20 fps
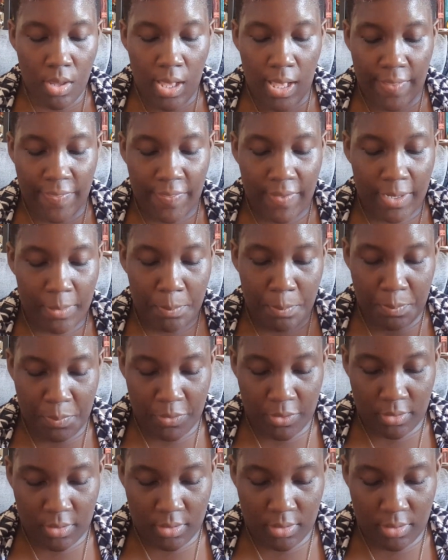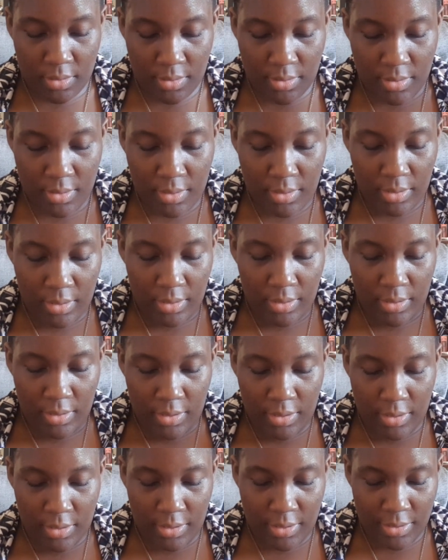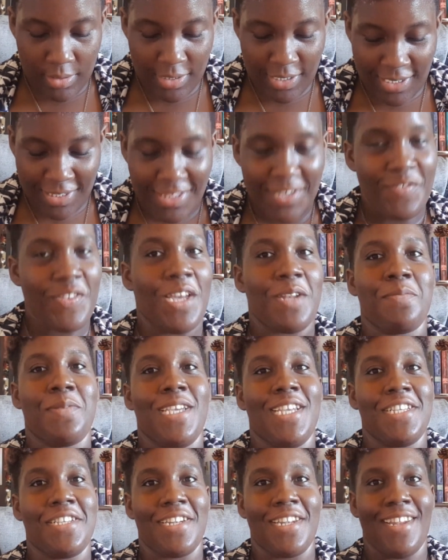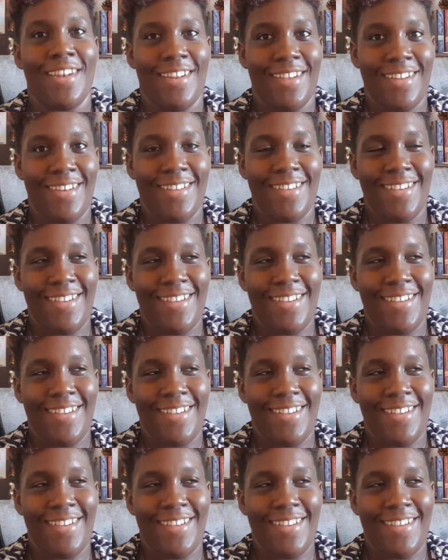and that book. I love that page that I did.